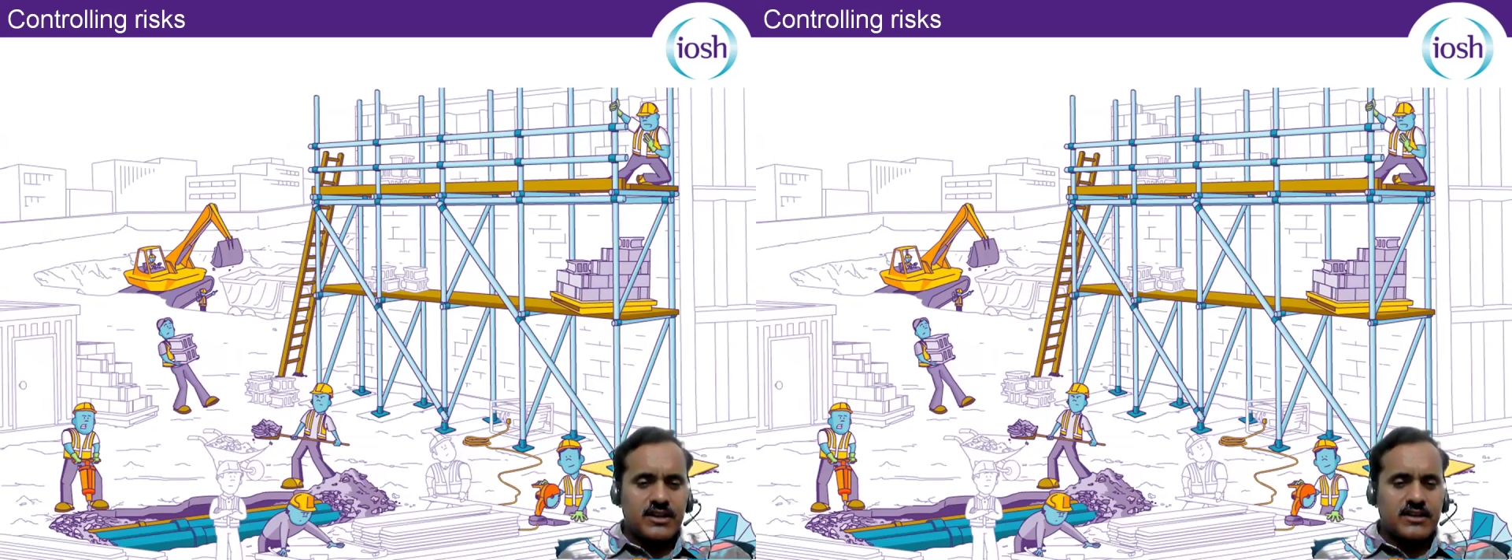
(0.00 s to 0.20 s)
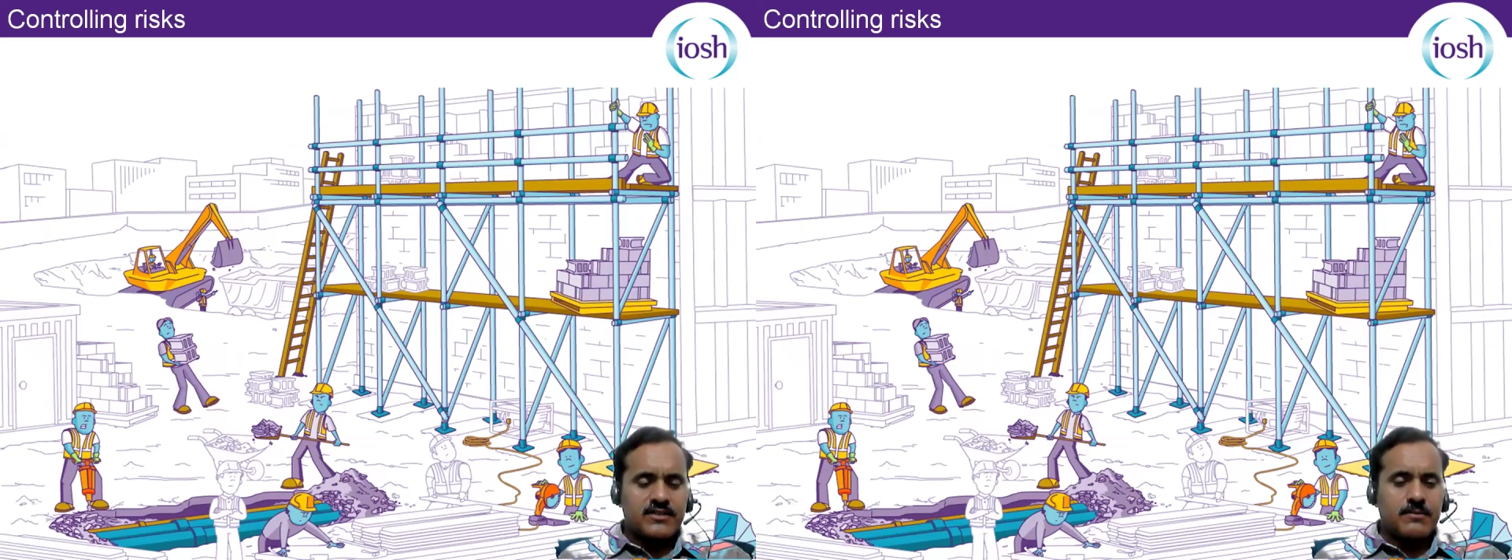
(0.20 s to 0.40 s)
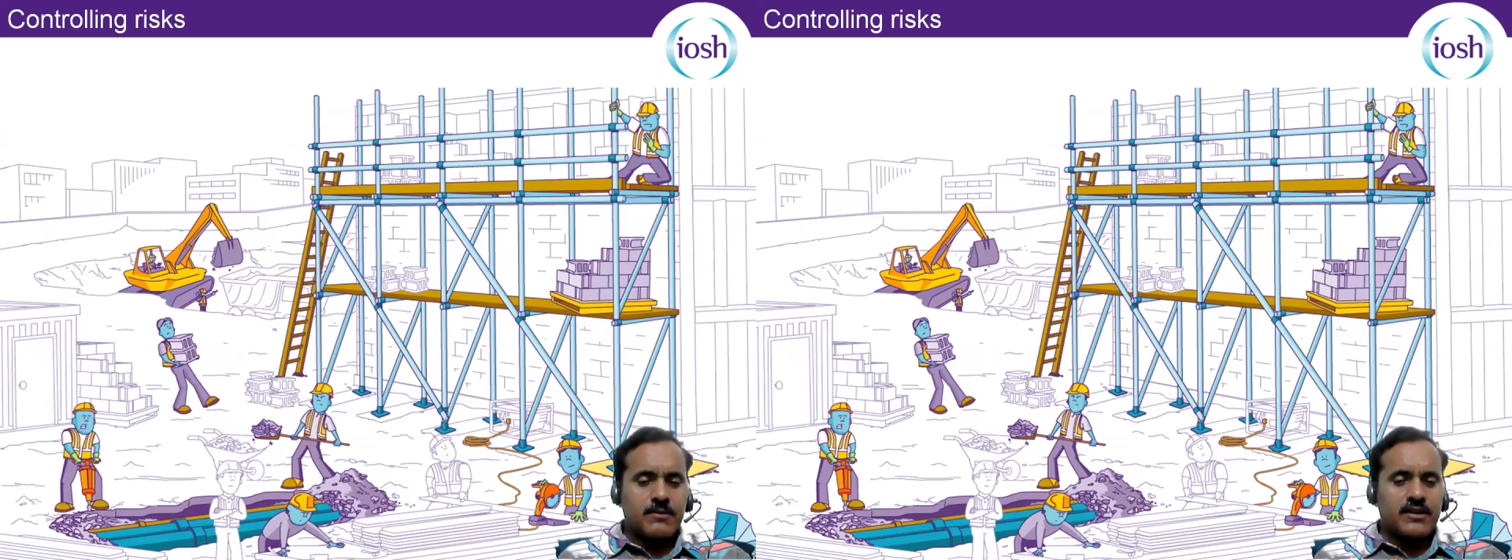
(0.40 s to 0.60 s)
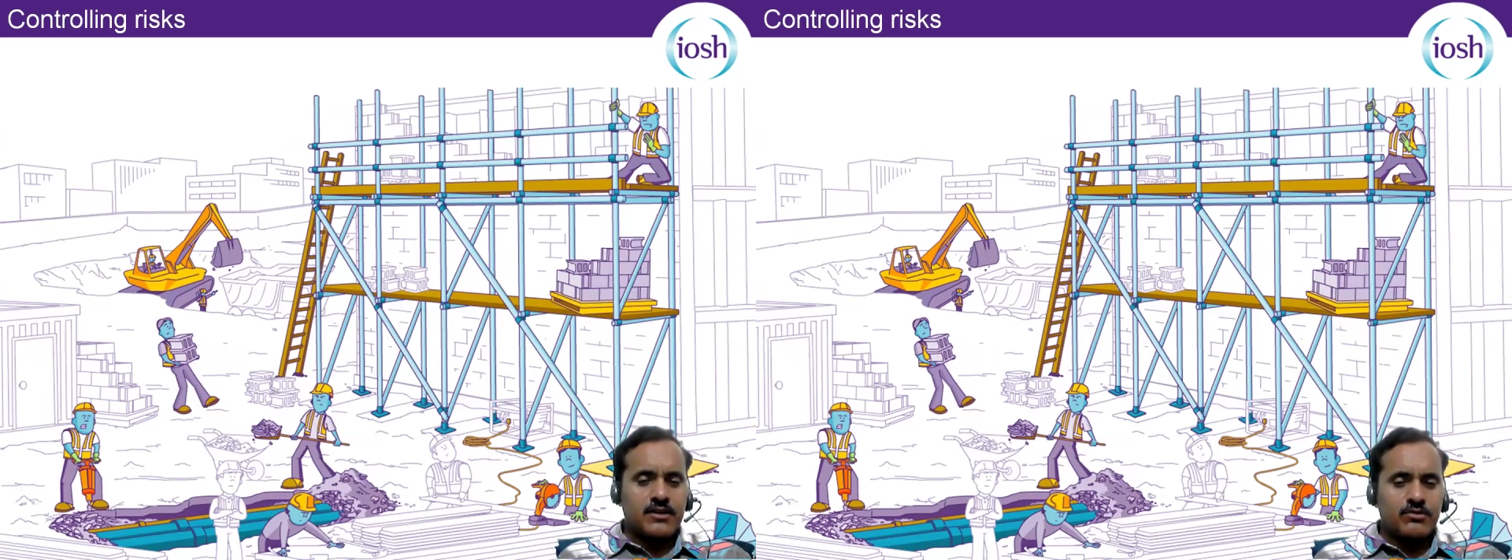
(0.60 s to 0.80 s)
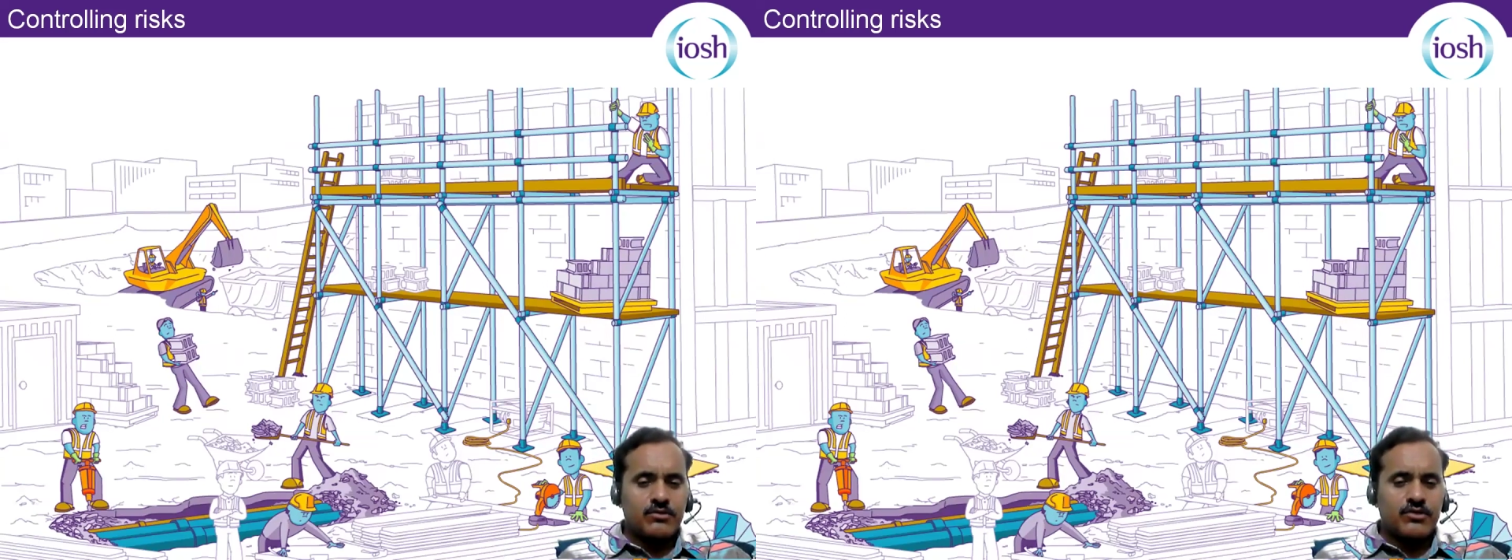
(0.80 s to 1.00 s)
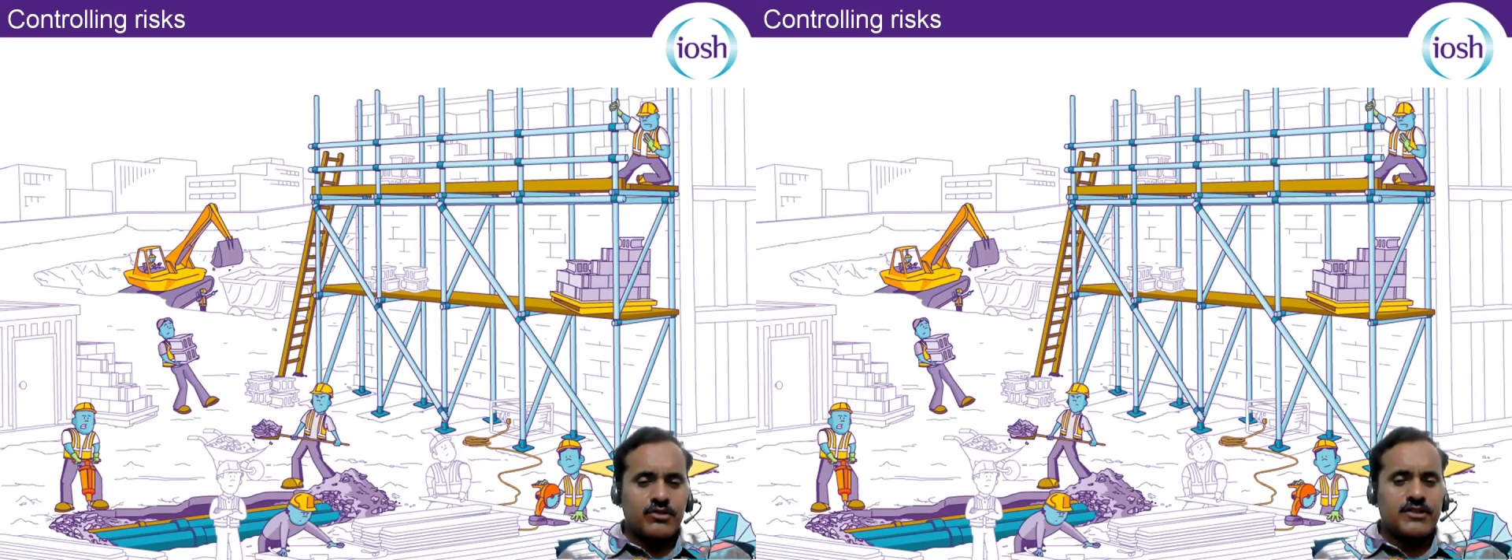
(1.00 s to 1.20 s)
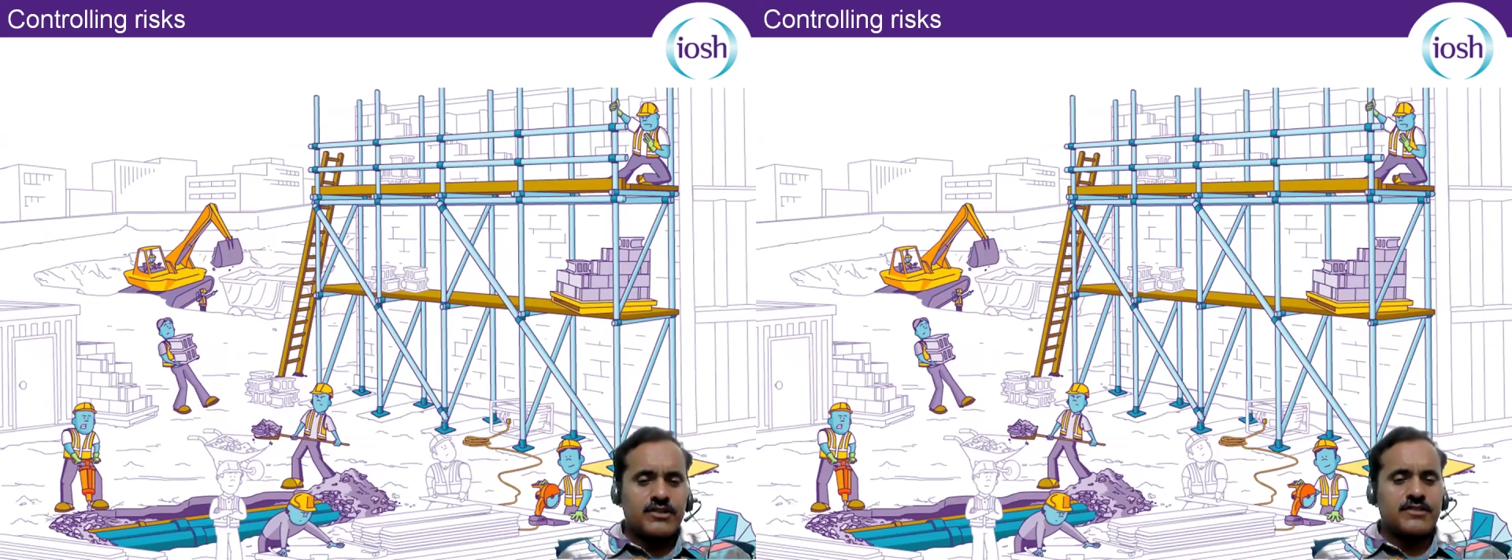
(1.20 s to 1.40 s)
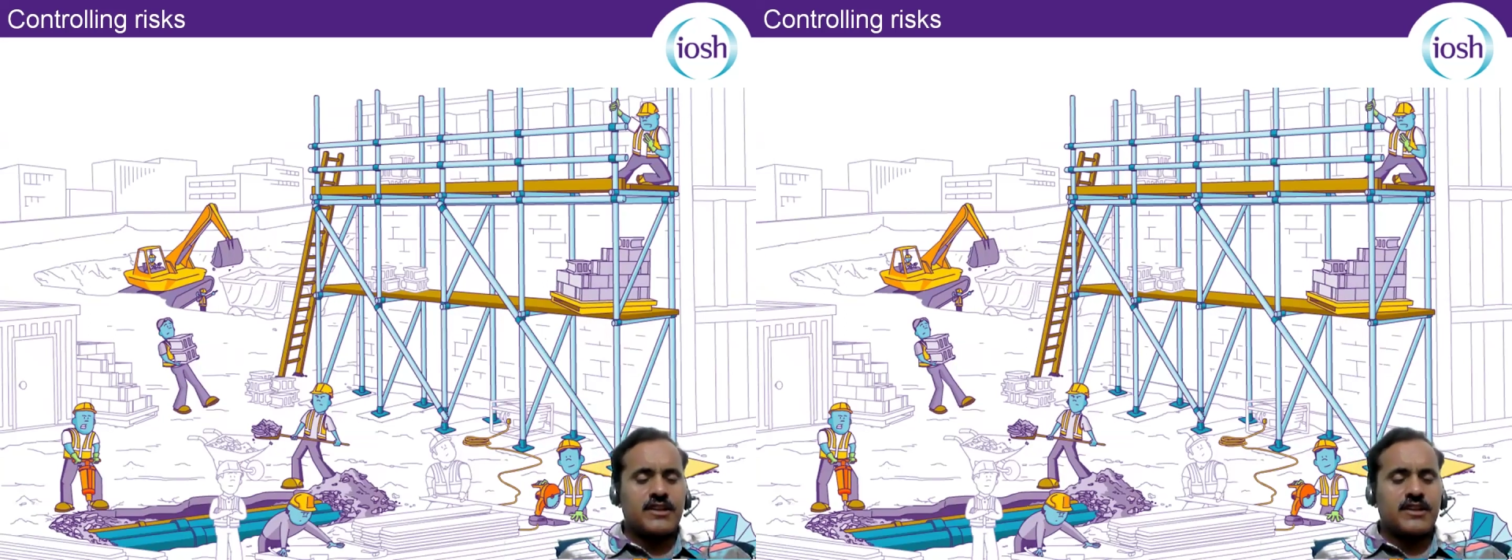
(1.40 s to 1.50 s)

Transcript: and some underground utilities